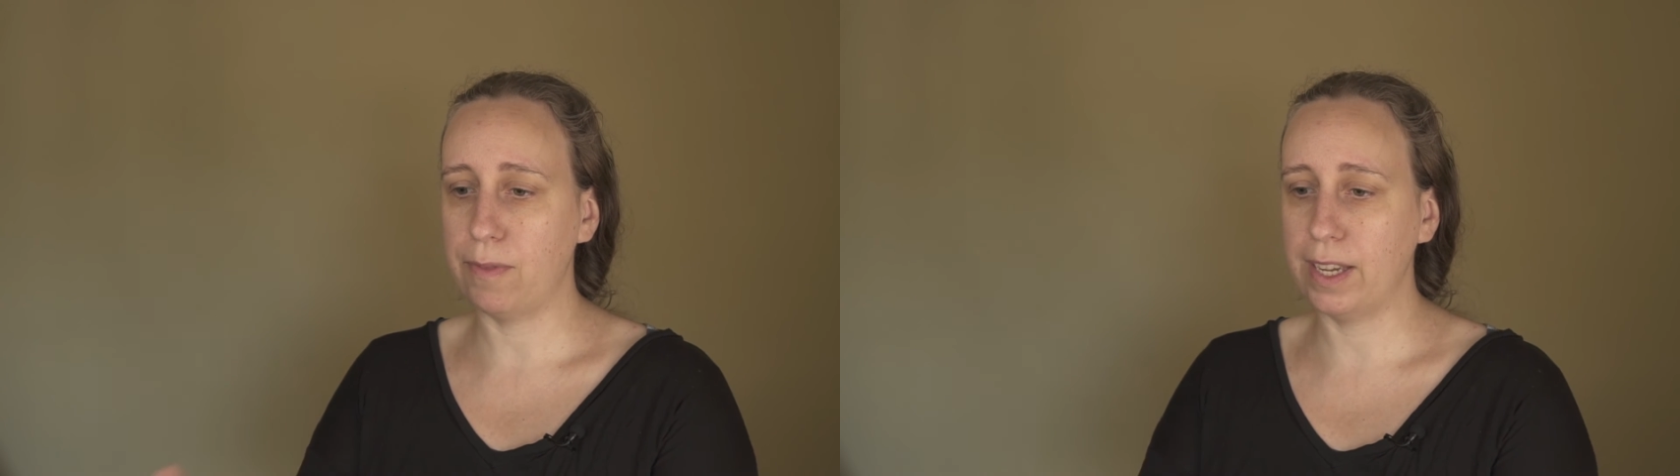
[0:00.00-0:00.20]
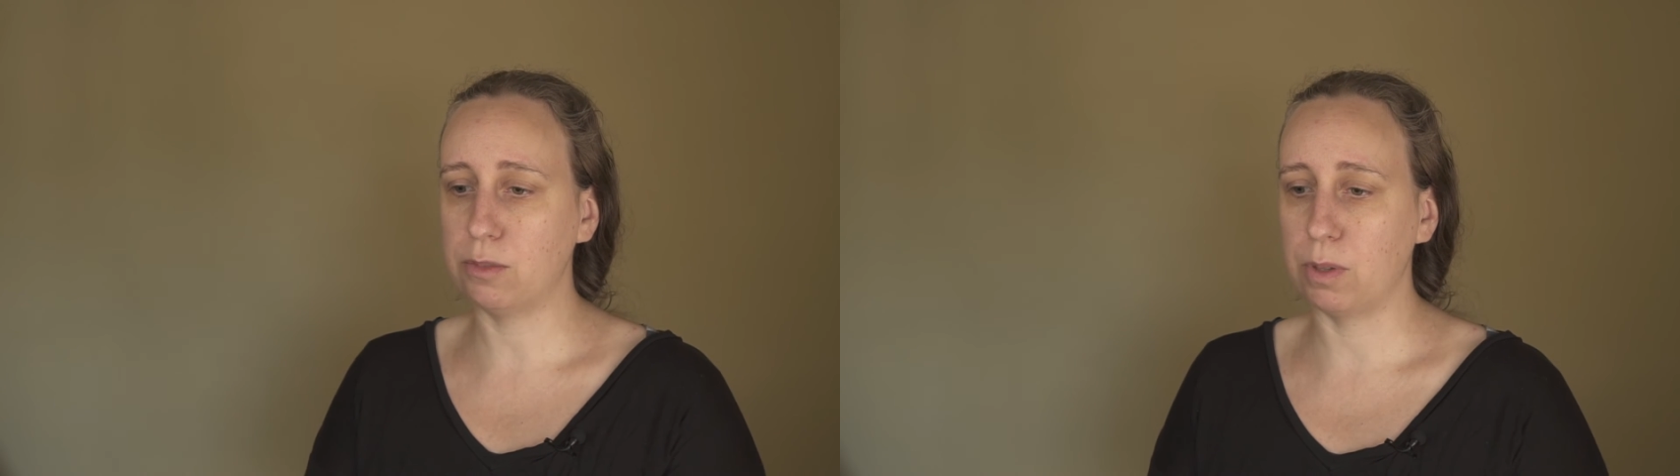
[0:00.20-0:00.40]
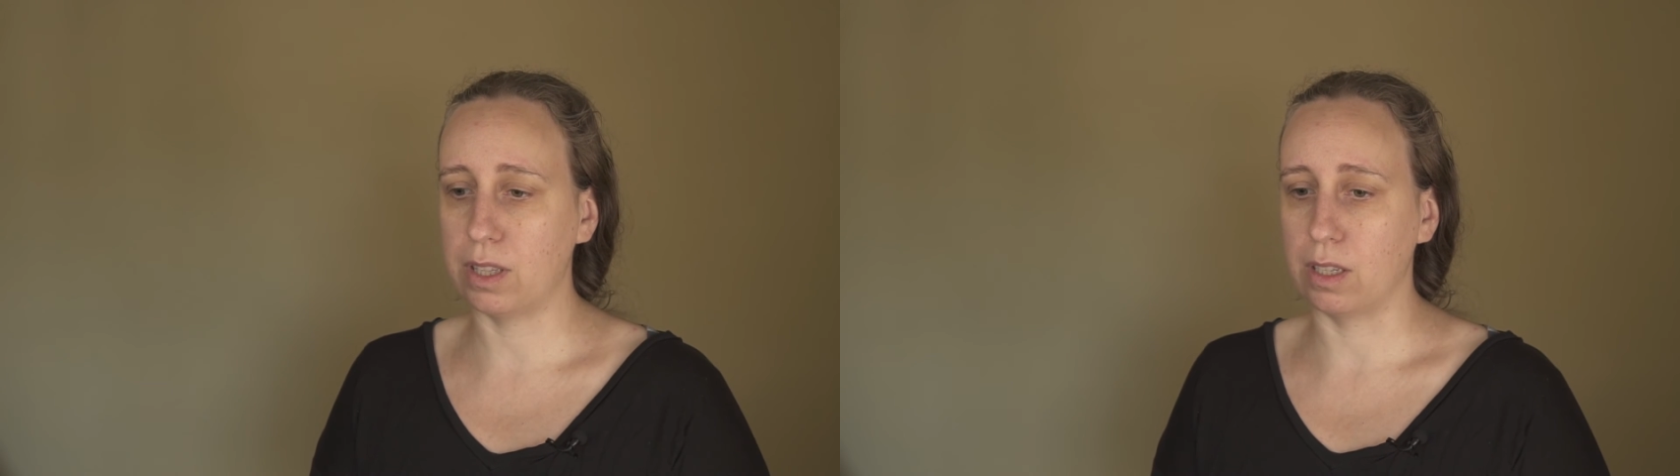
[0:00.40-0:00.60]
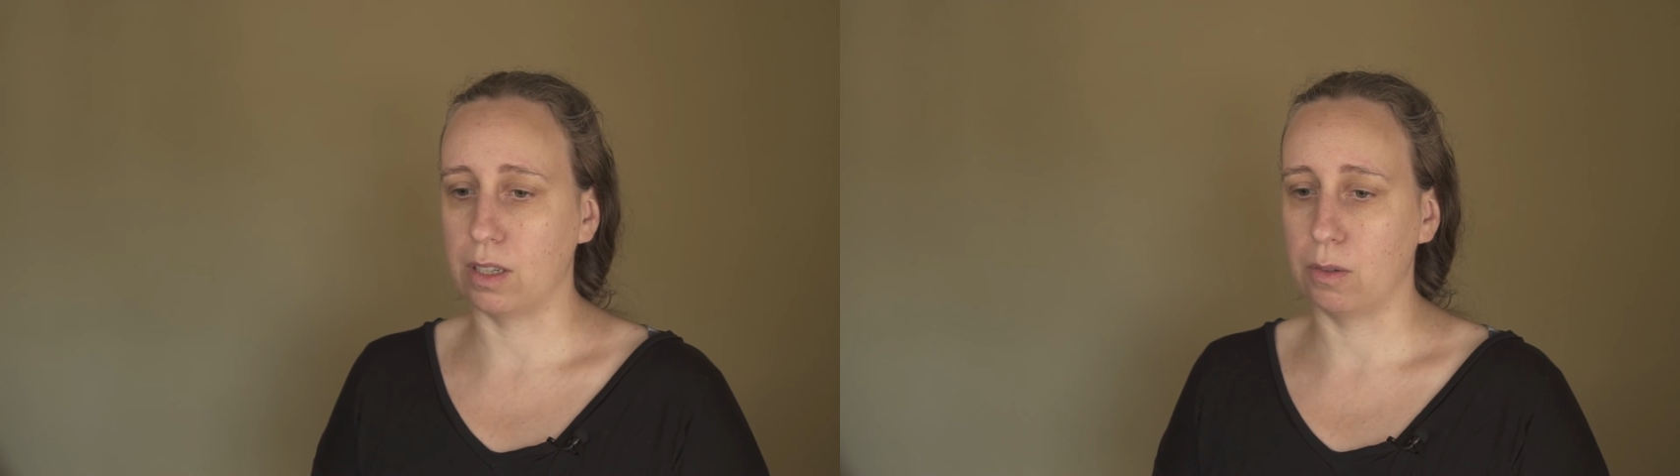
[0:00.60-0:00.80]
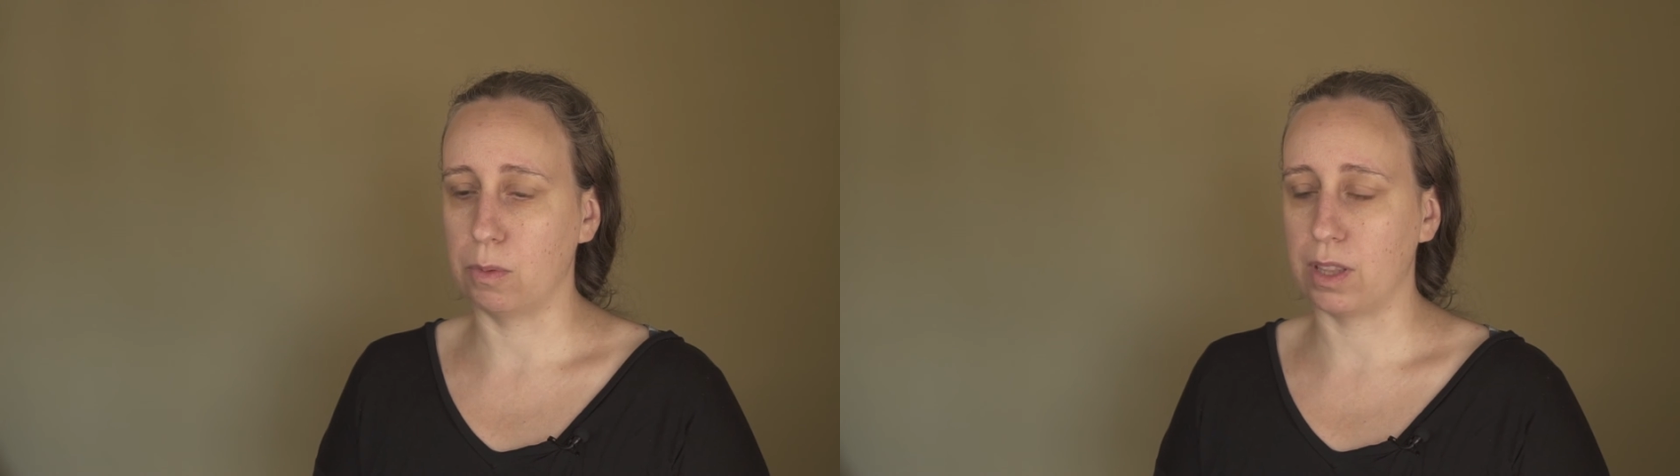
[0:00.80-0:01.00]
faced with
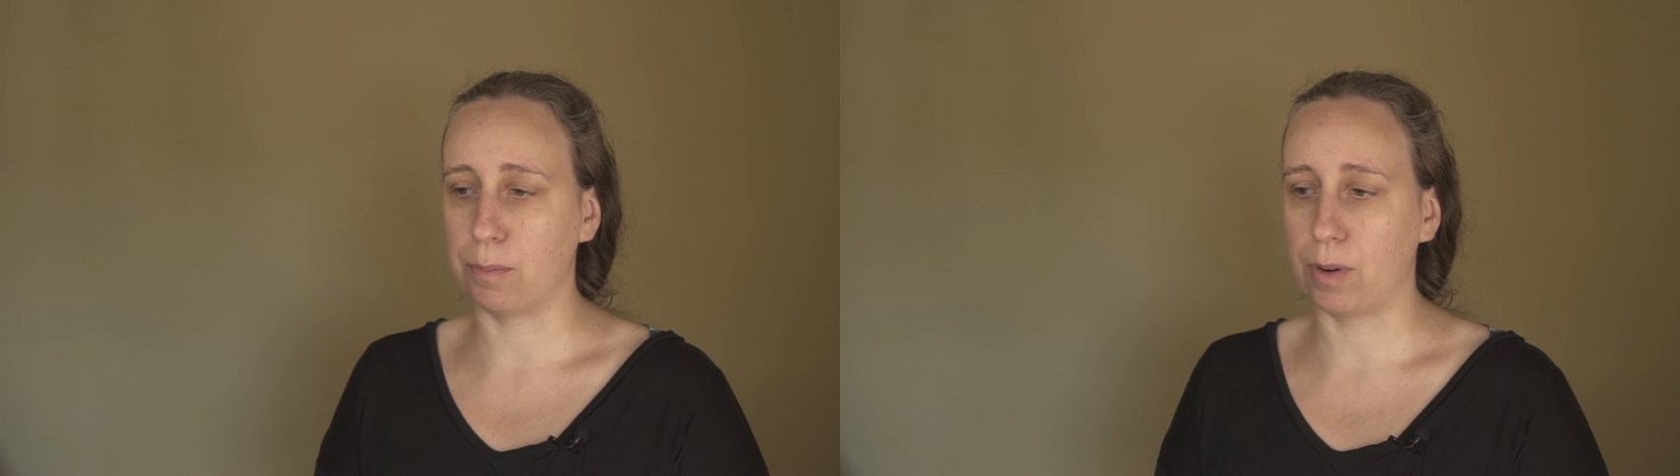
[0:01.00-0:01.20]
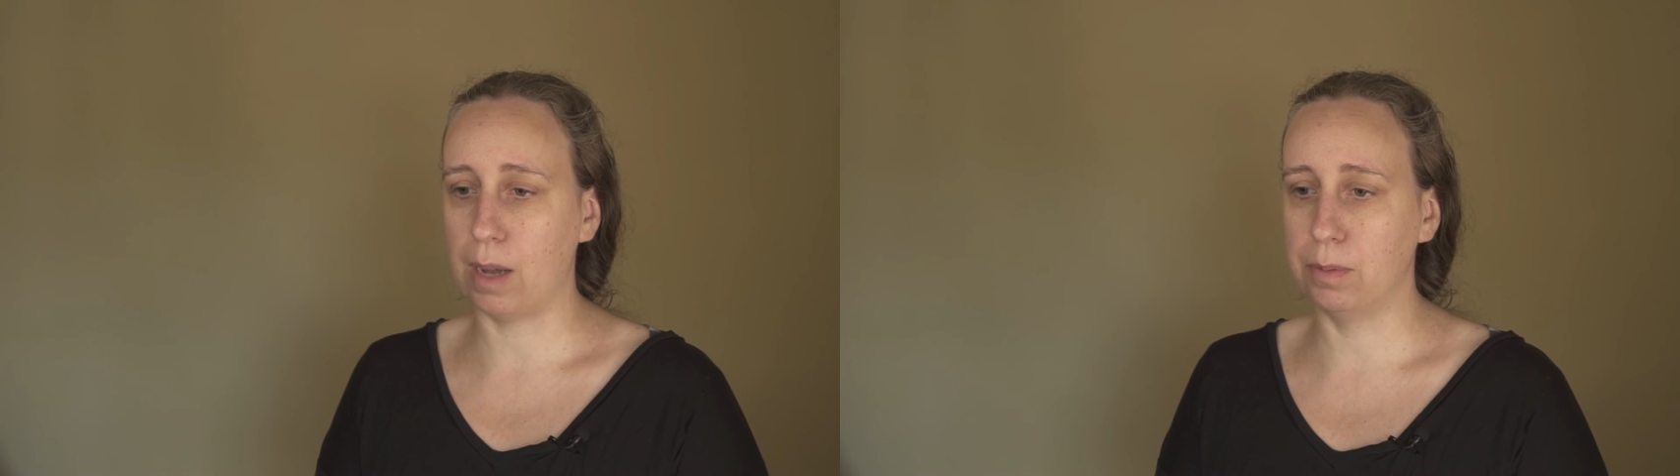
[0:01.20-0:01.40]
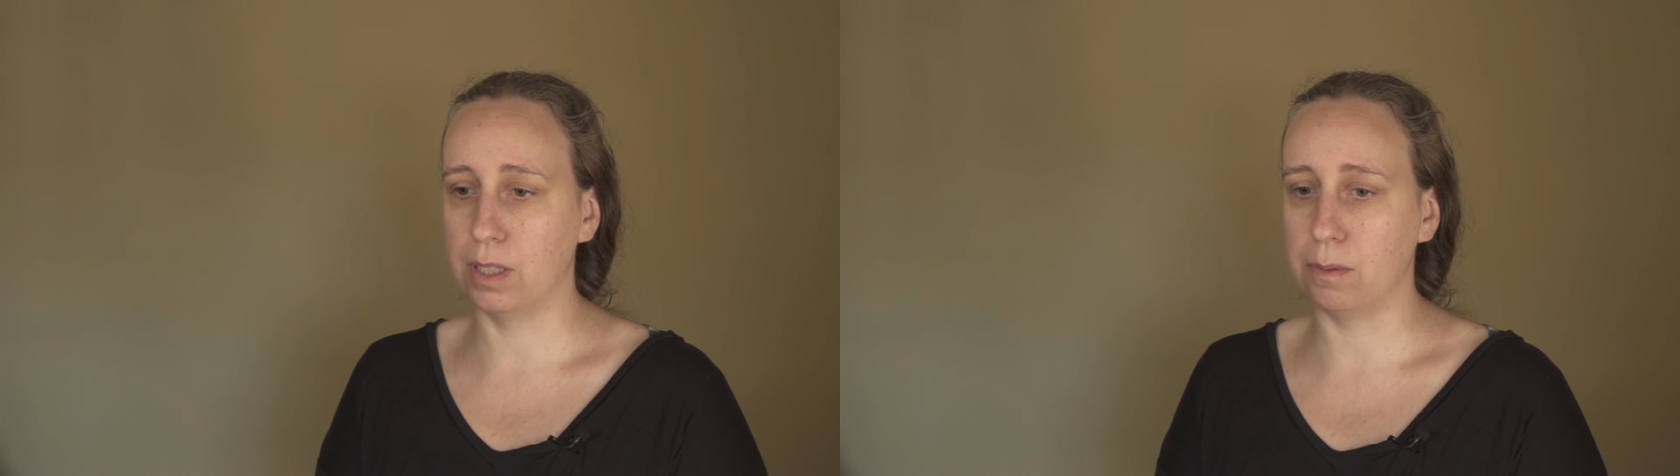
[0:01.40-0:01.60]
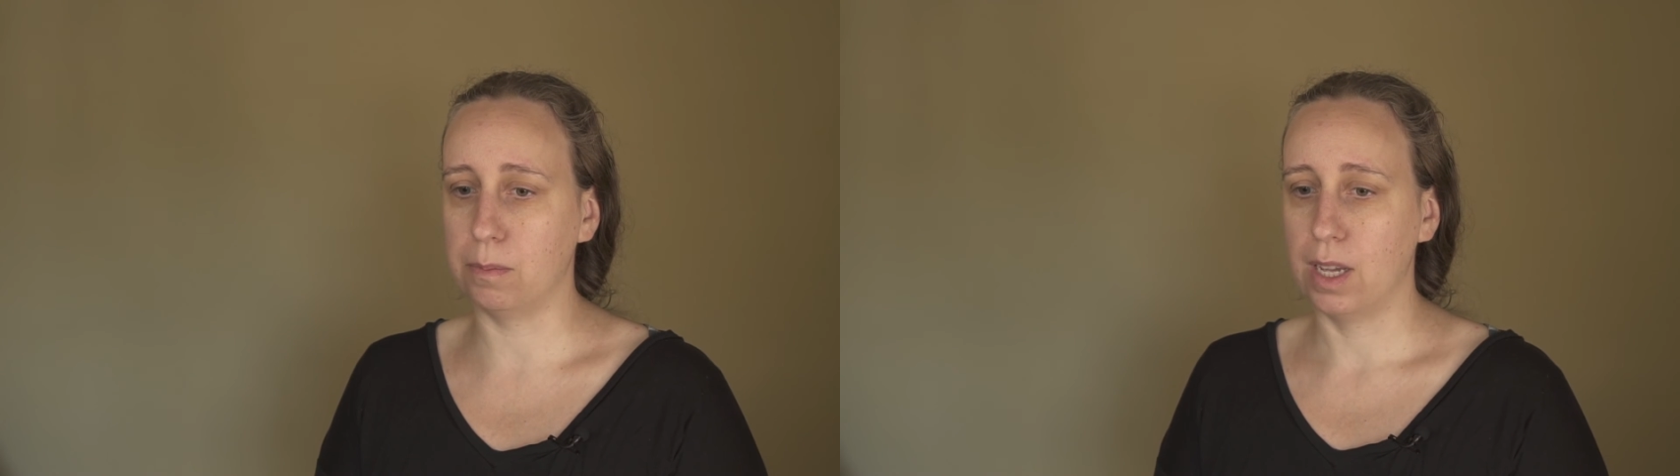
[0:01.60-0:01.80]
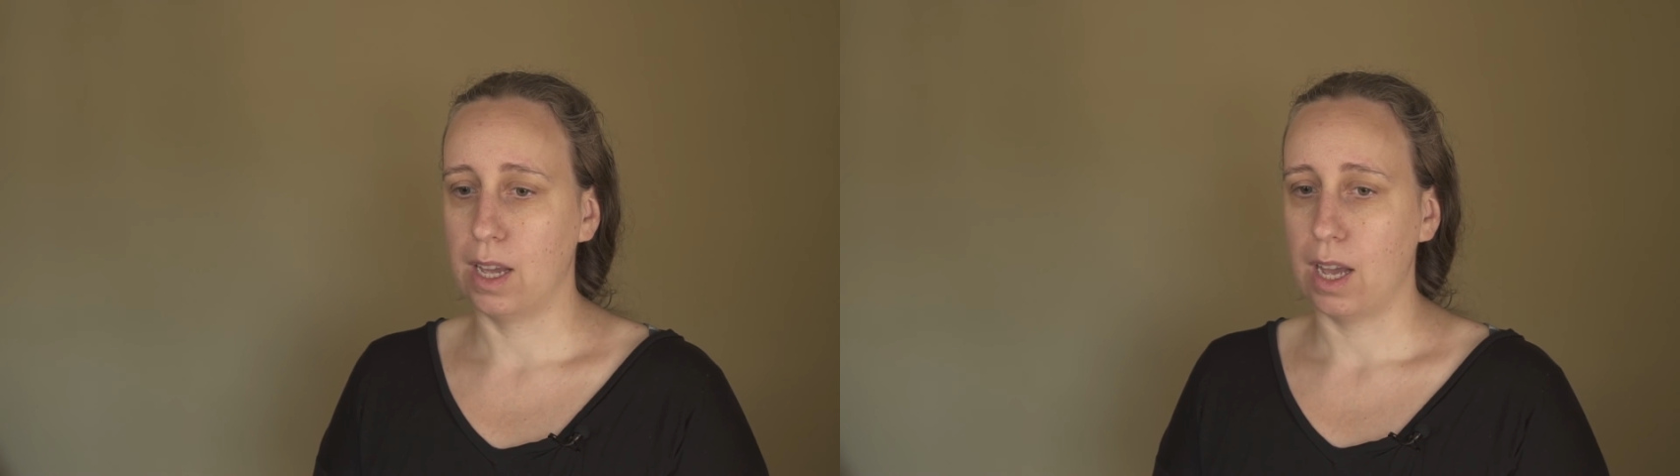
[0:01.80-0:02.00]
a problem,